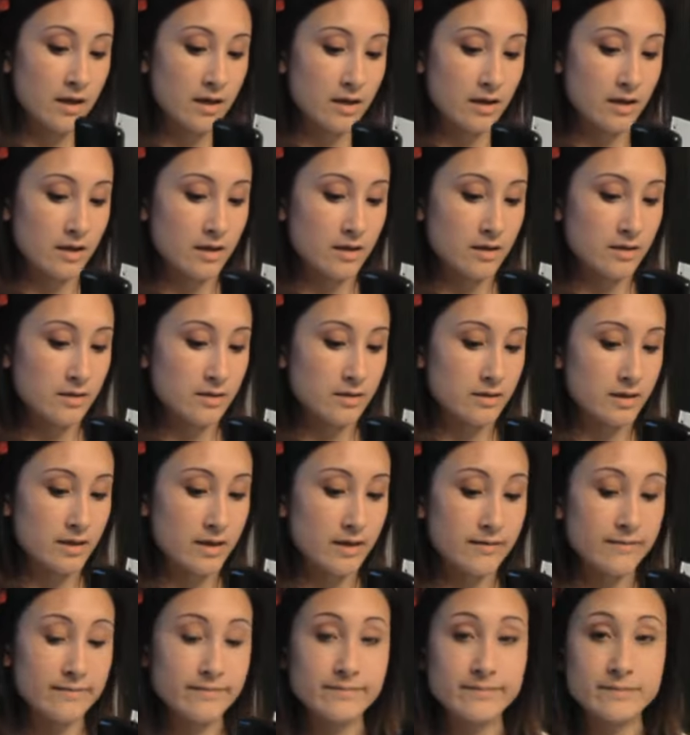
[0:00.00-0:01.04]
And
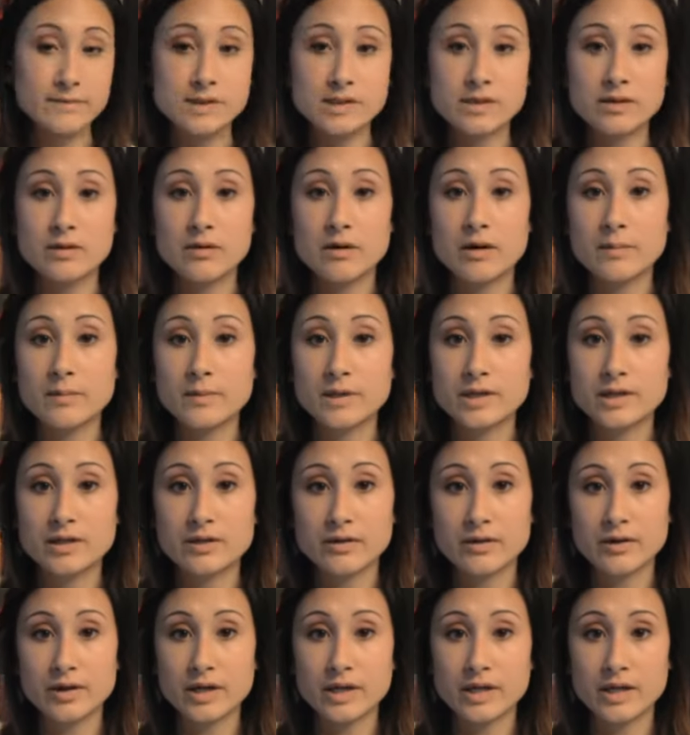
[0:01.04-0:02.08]
yeah, so I'm
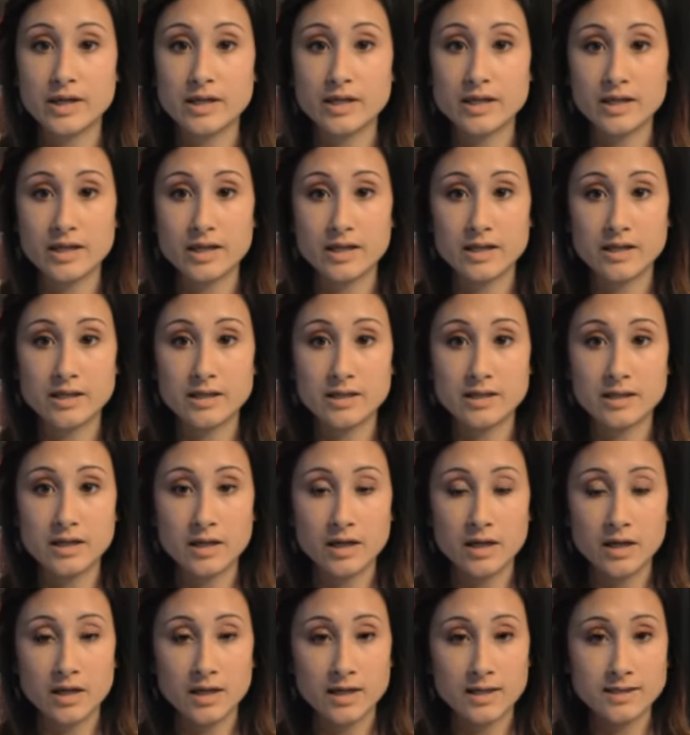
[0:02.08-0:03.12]
gonna go ahead and